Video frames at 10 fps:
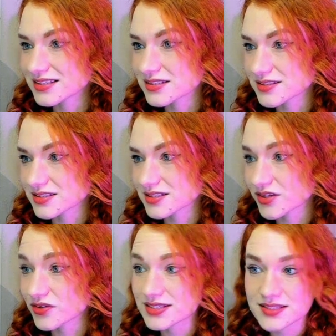this
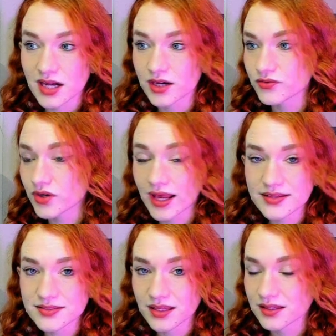is a great start for
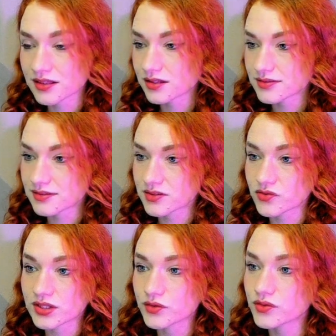us. I think this
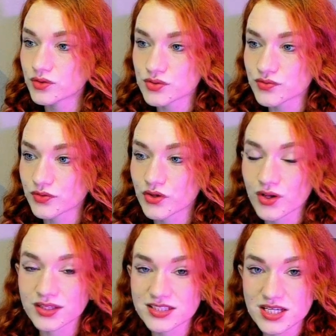is really good news
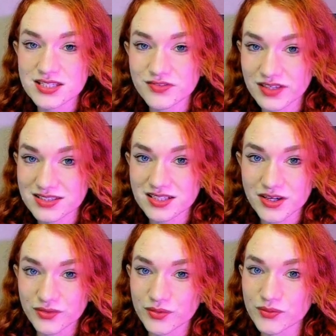for all the chess fans
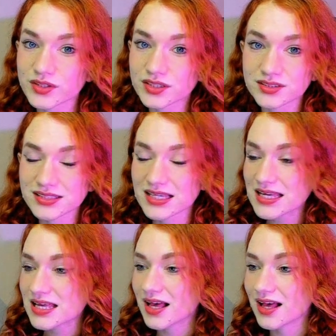around the world.
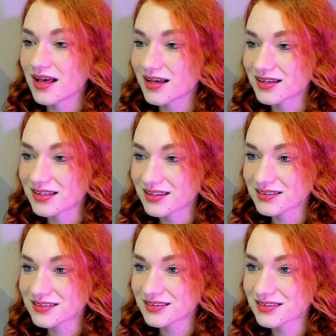
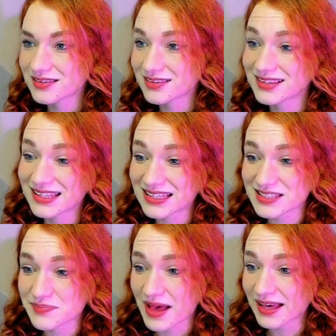
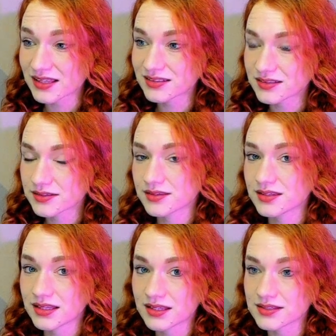Ding is back.
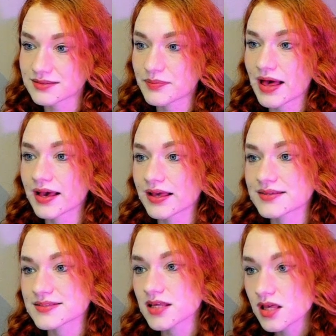Ding is back,
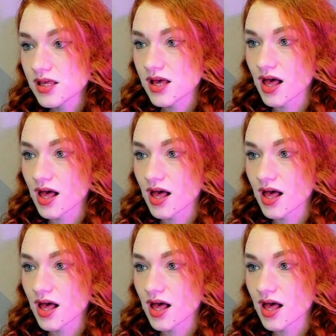as